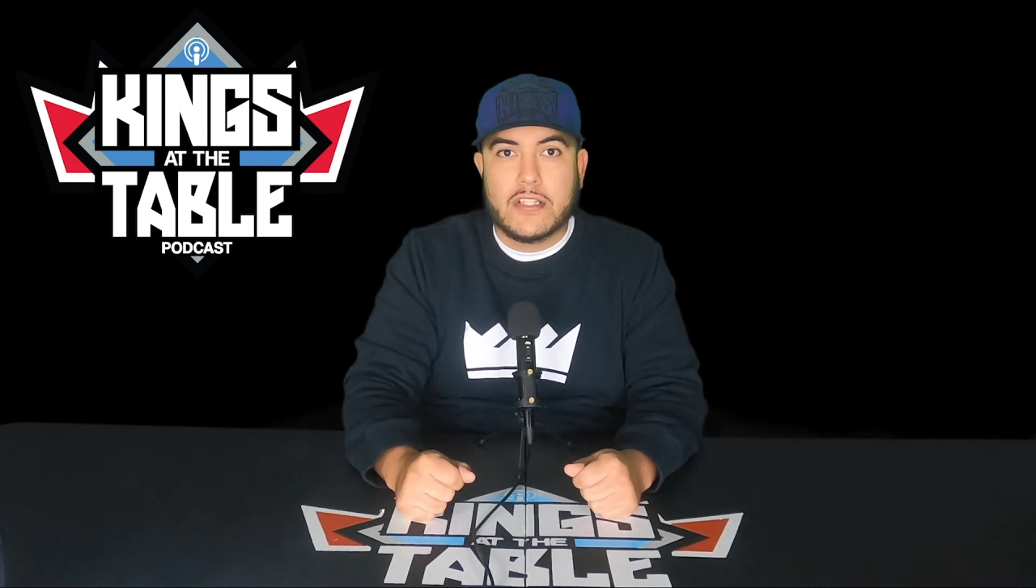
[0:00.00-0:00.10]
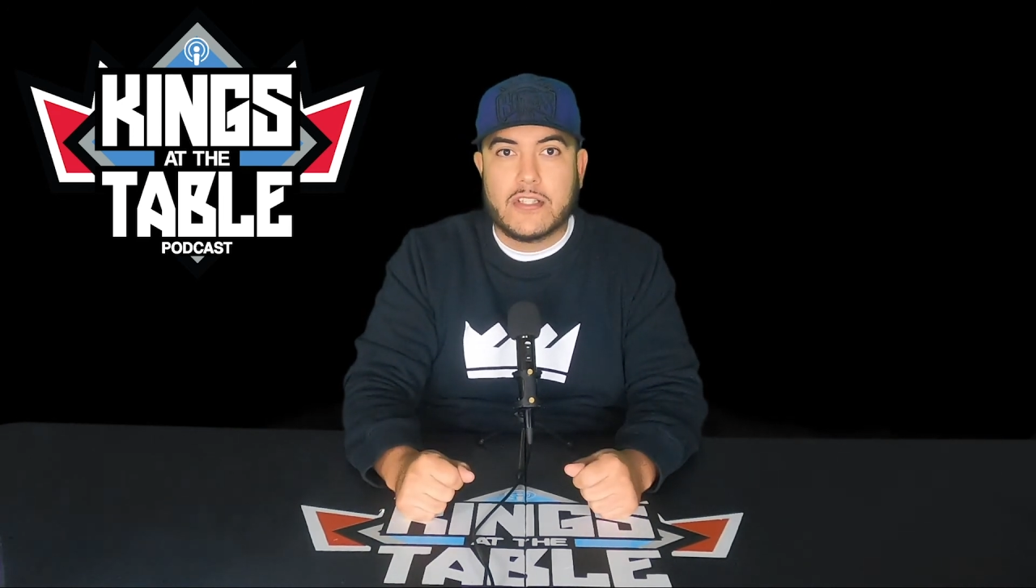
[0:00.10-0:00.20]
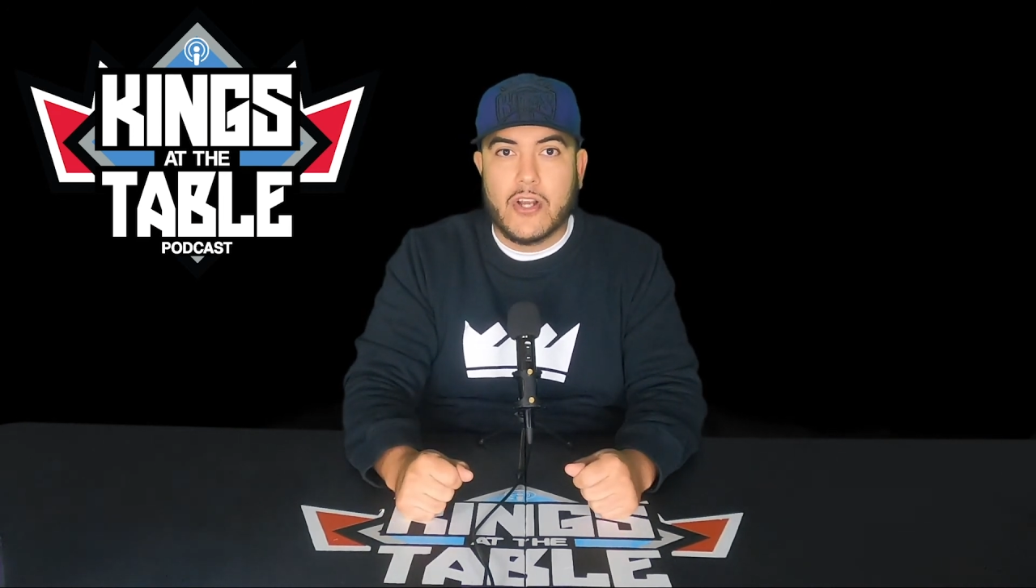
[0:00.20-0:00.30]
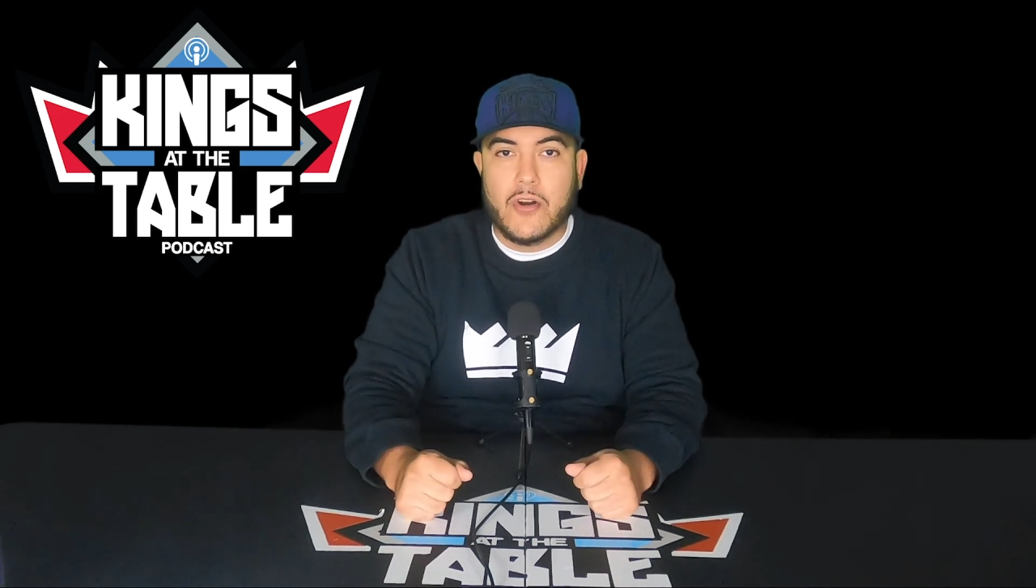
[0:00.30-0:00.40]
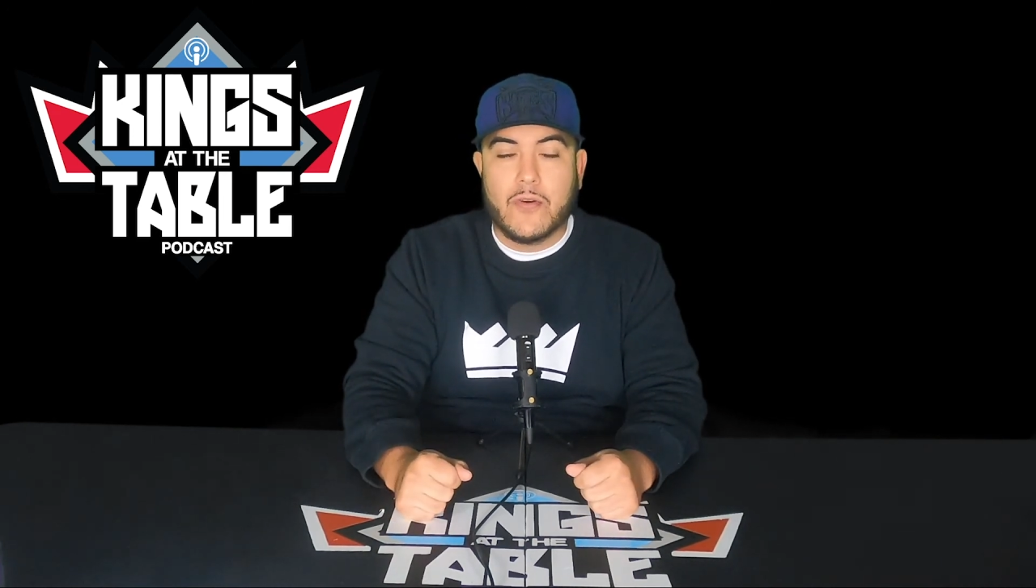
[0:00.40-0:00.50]

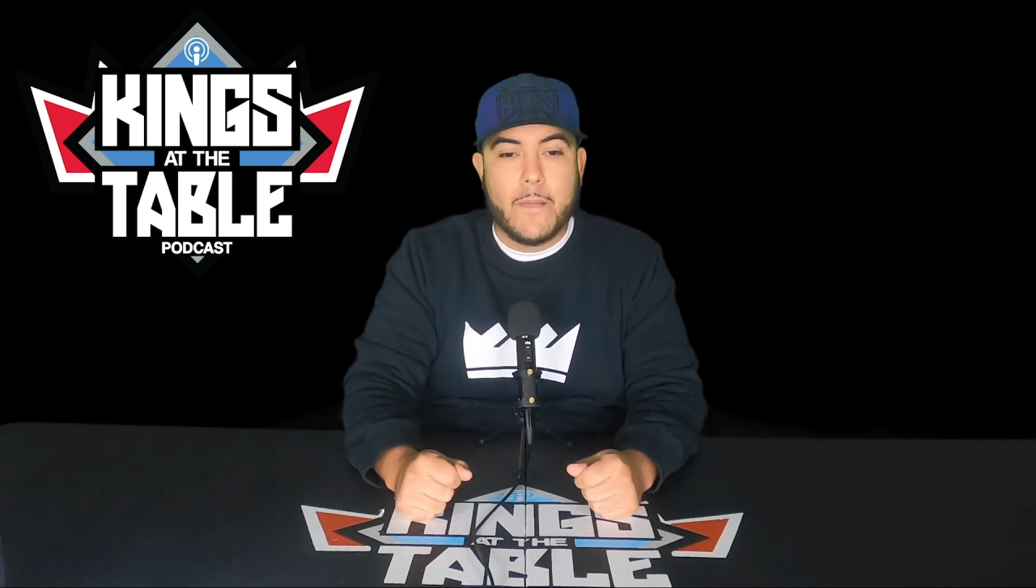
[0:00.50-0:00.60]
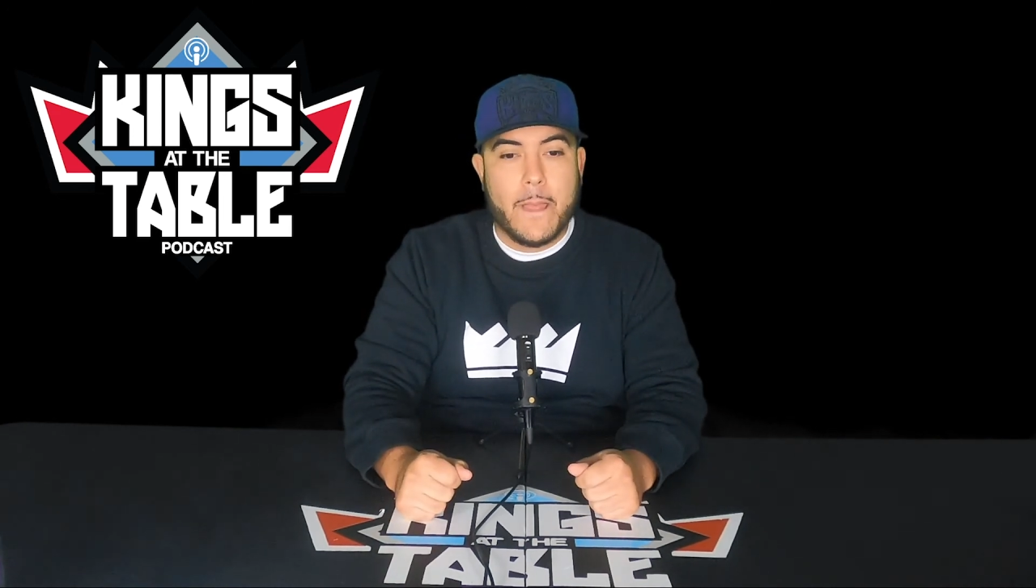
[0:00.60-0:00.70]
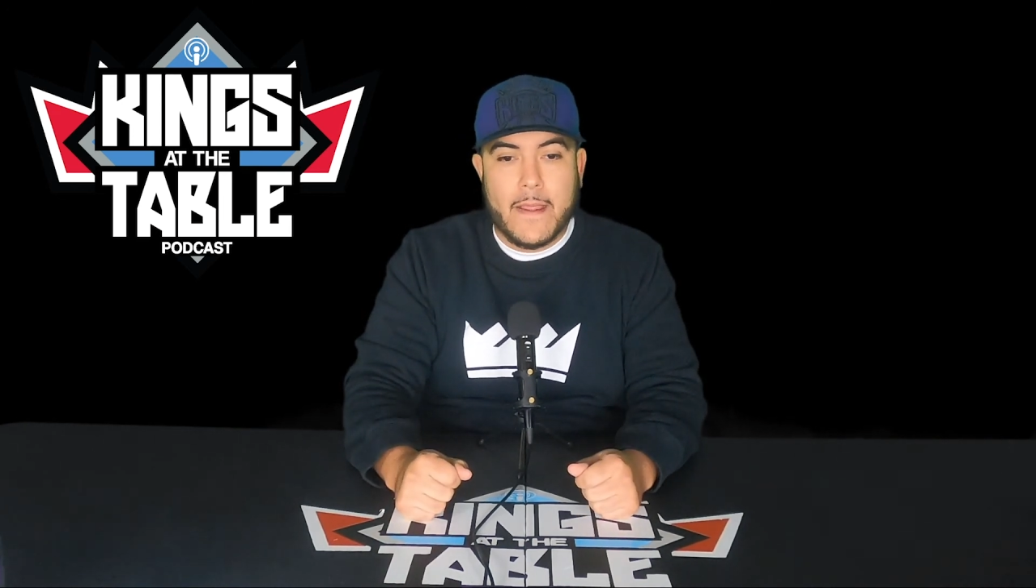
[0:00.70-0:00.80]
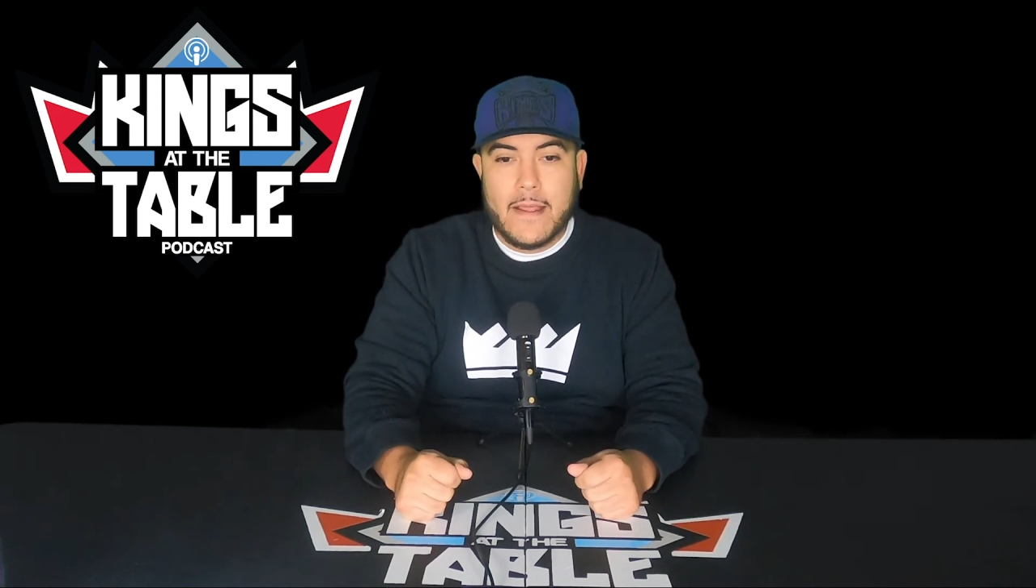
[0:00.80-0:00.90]
So